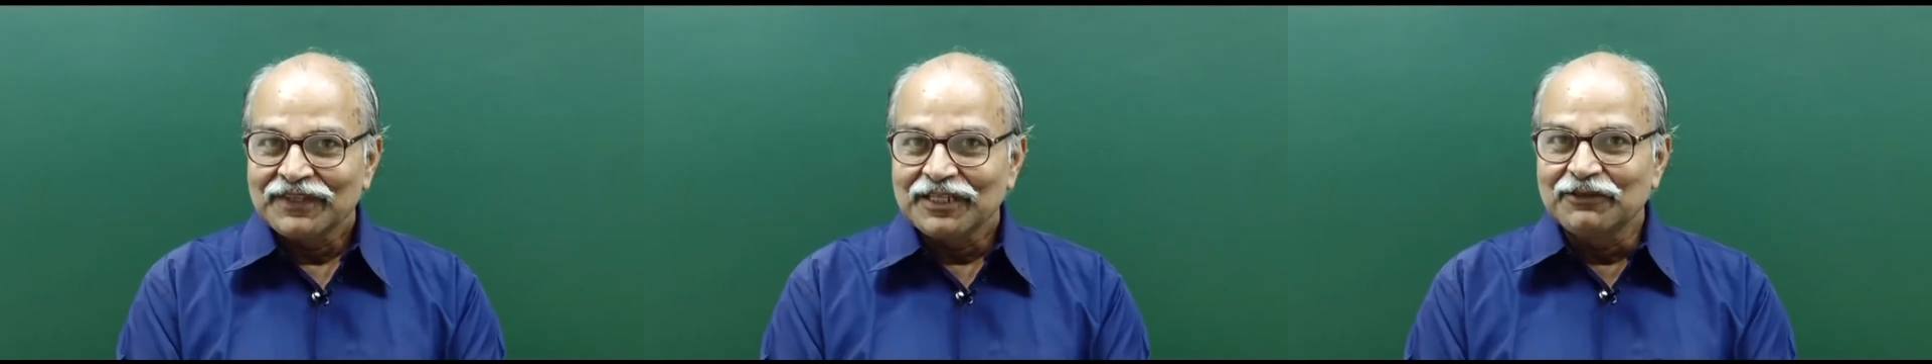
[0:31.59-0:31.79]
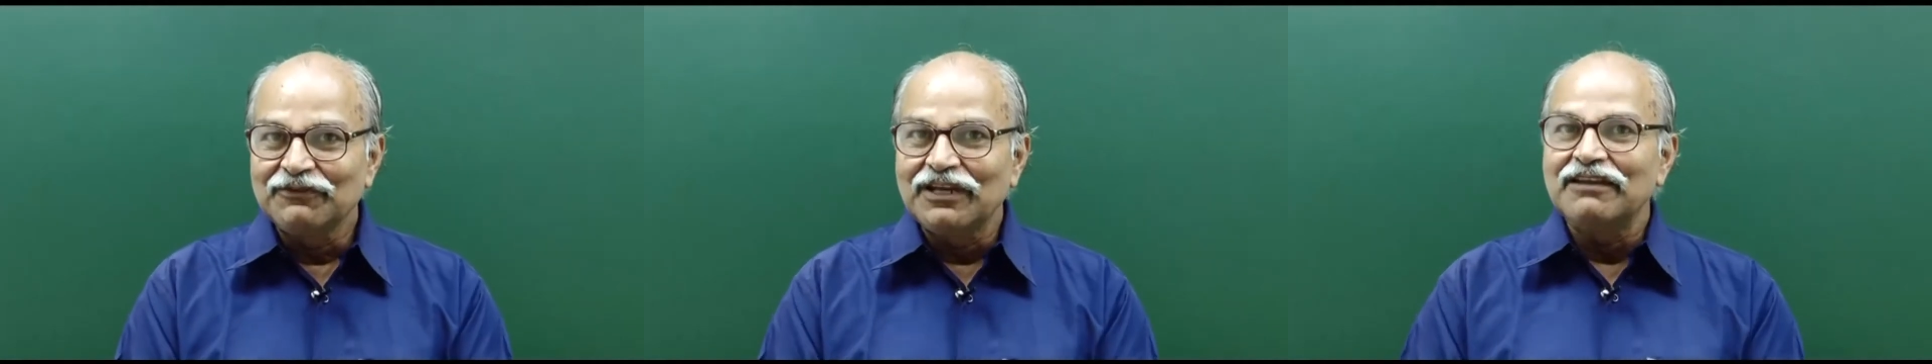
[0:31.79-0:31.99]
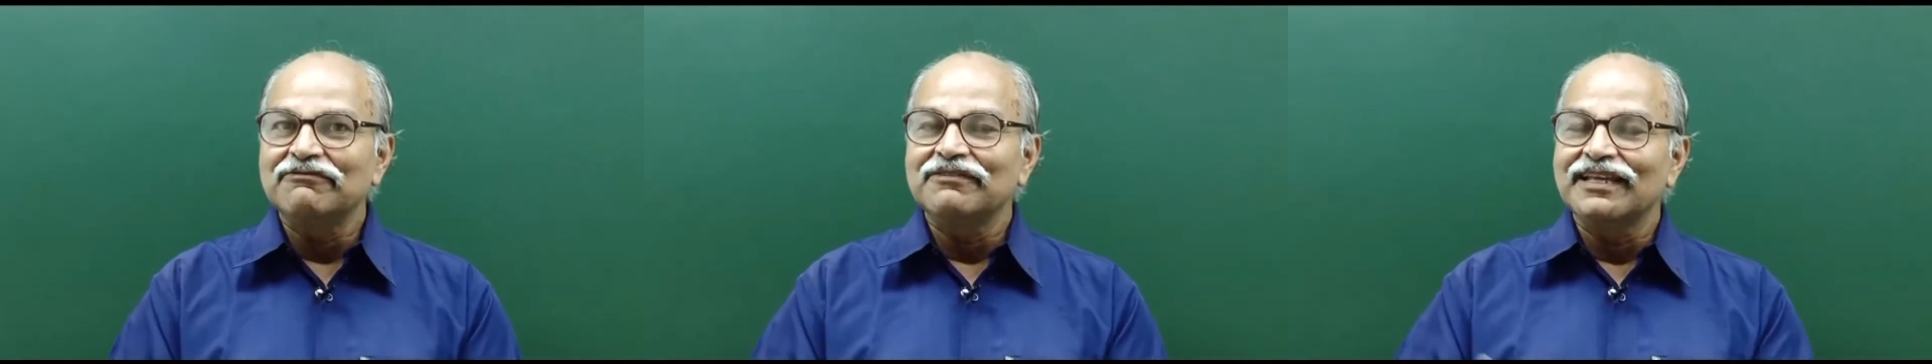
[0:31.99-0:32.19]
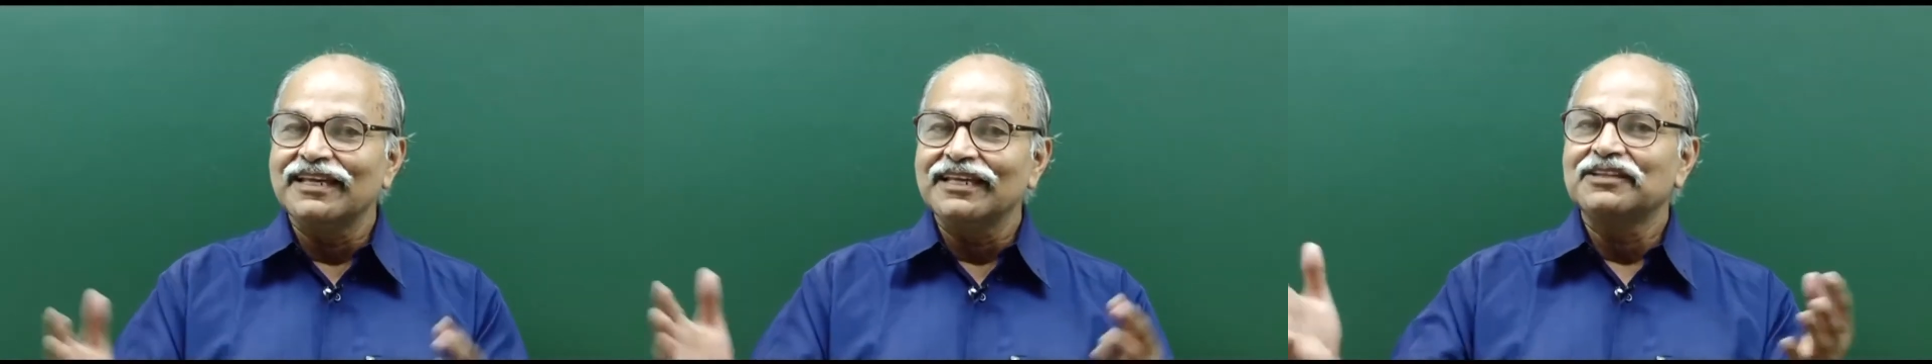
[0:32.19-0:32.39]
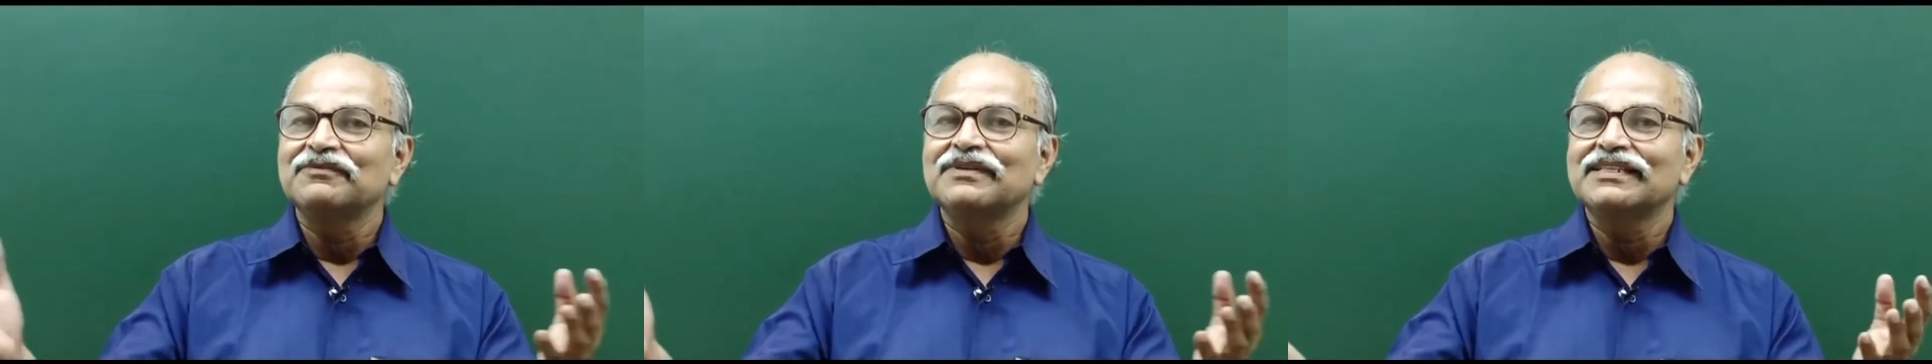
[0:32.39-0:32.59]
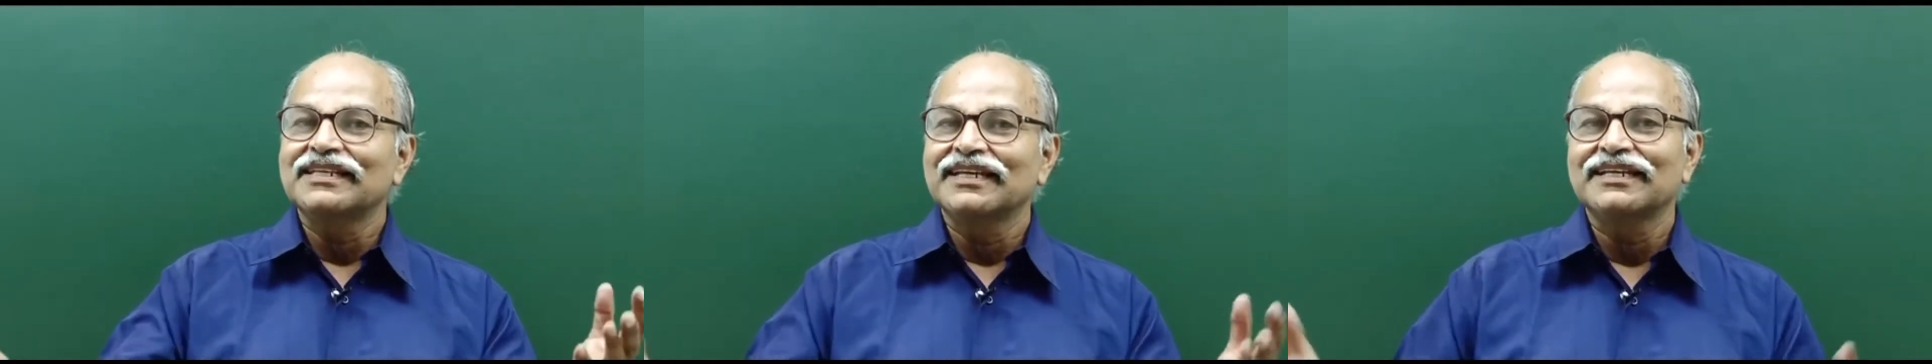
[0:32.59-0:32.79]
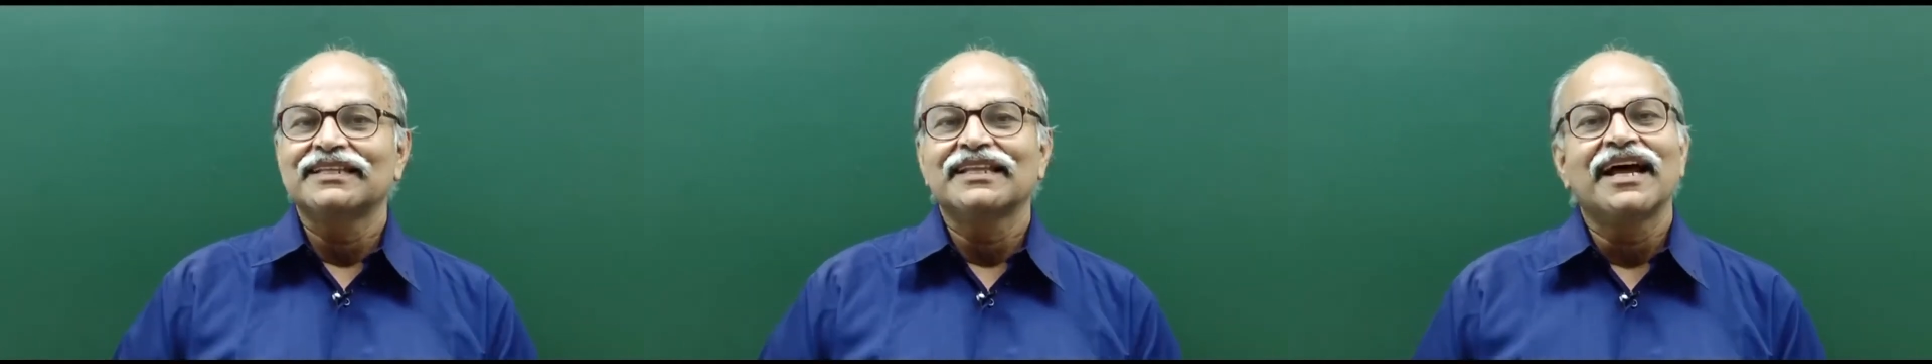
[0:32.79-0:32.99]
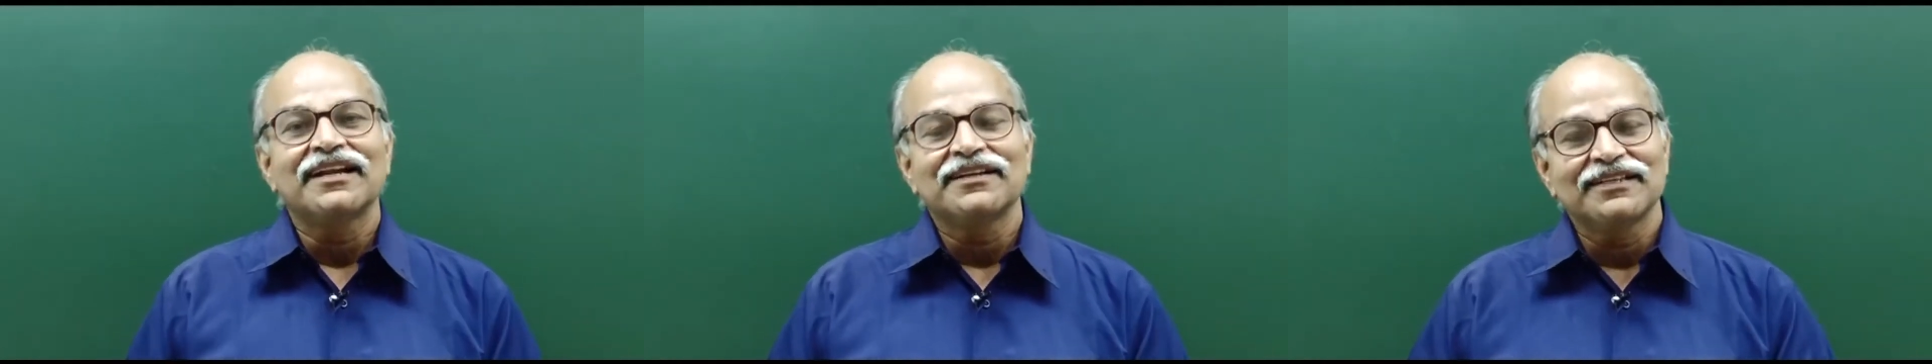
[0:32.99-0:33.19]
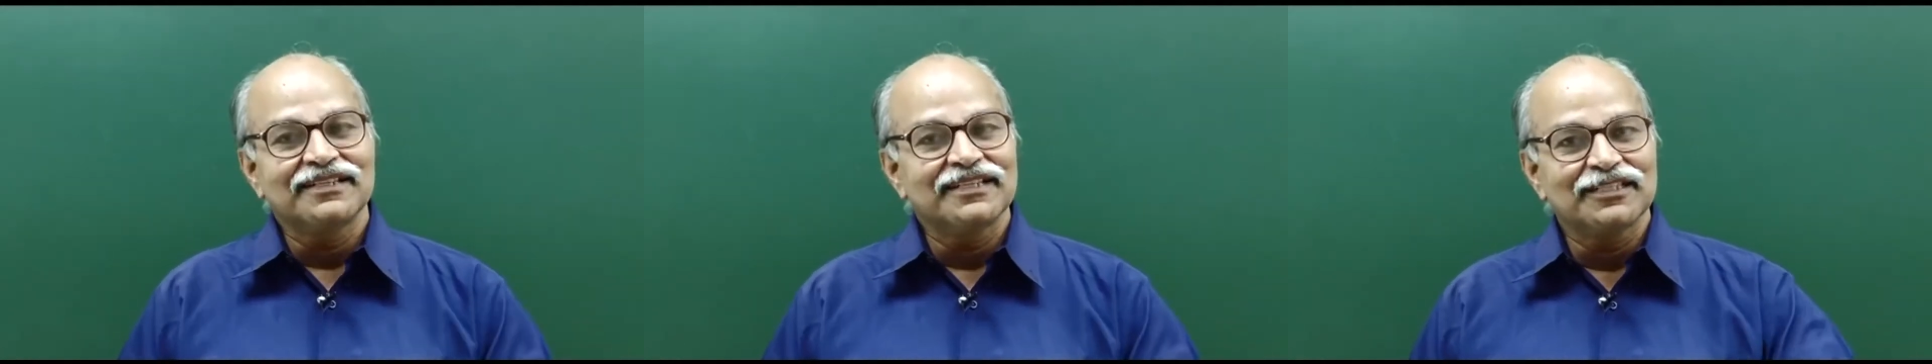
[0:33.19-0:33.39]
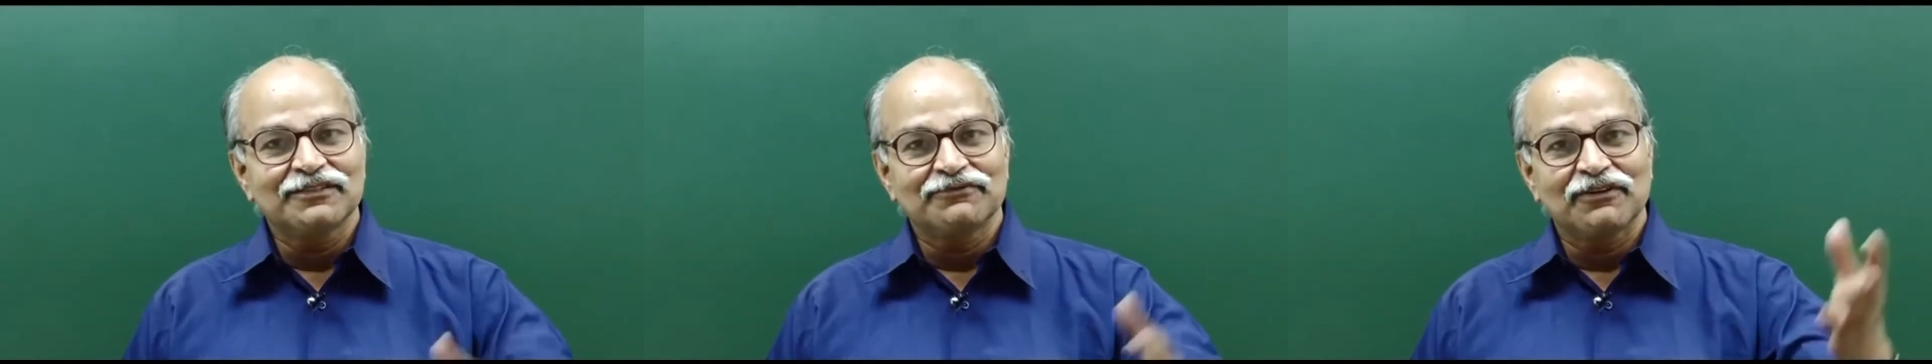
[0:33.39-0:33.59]
the wavelength we say that
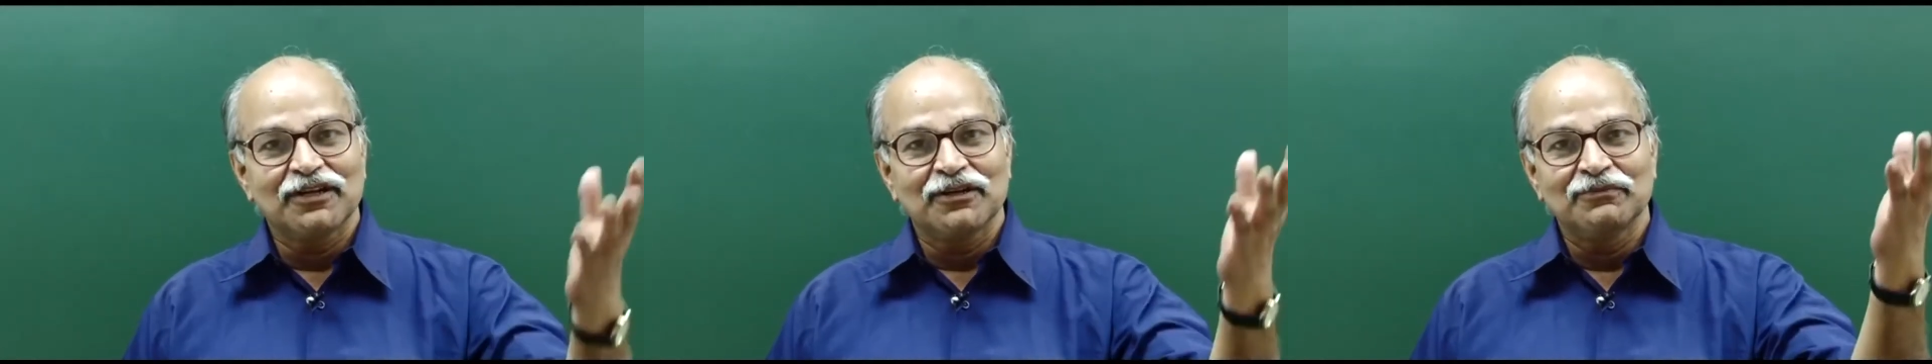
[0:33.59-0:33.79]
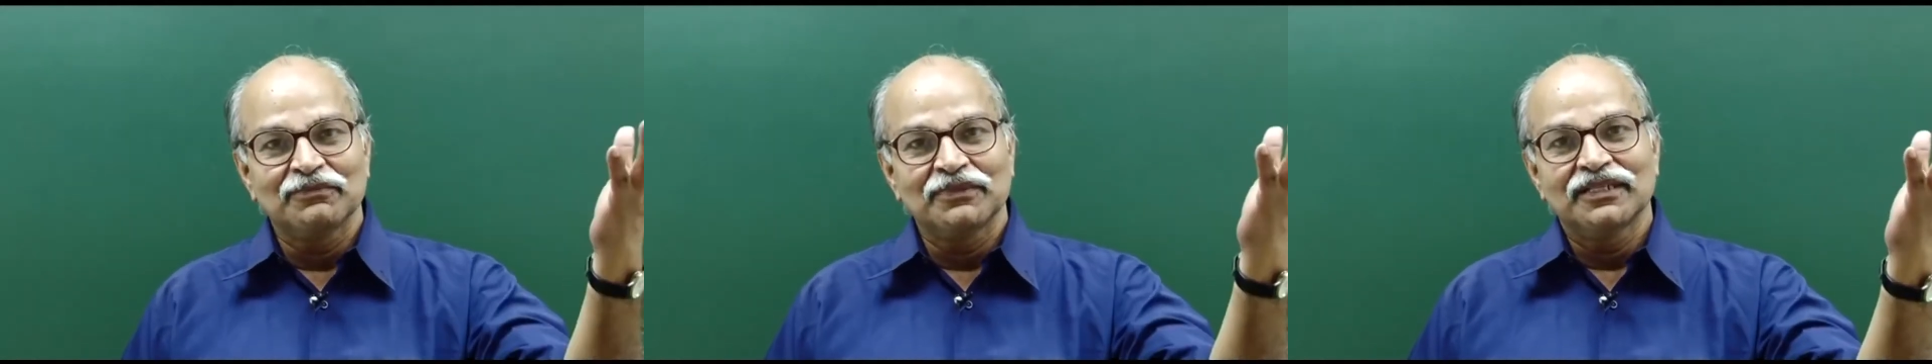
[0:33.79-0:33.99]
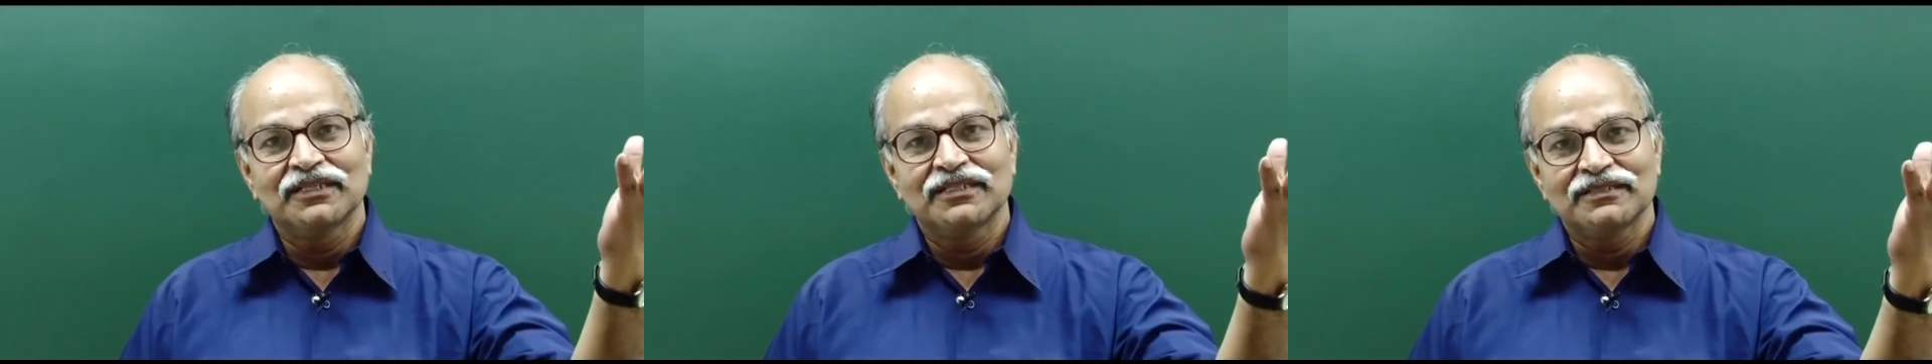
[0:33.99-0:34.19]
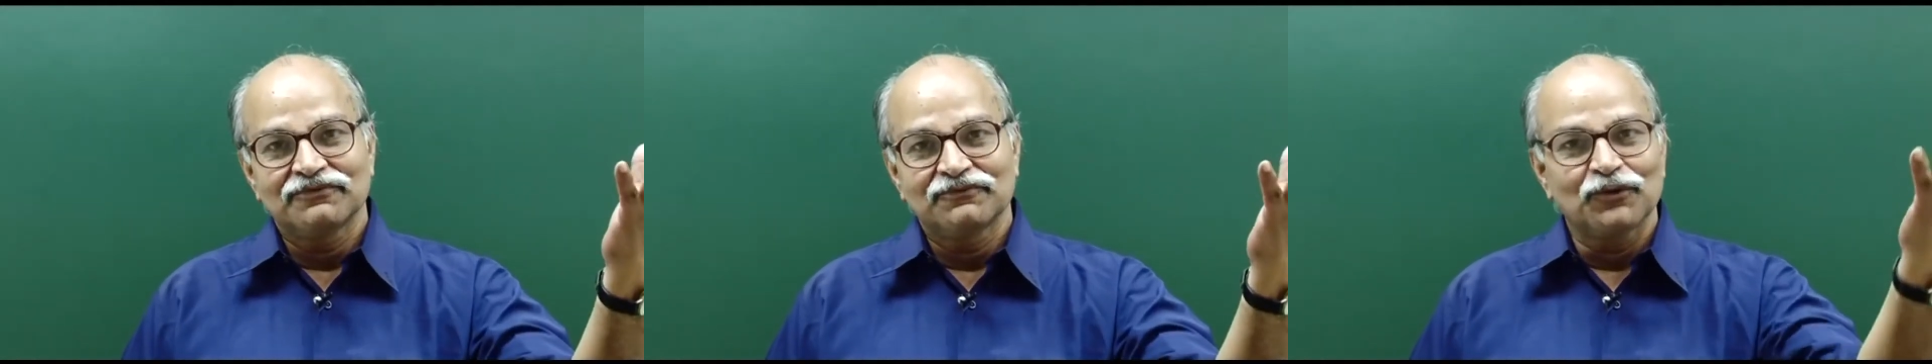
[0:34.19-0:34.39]
it is from uh,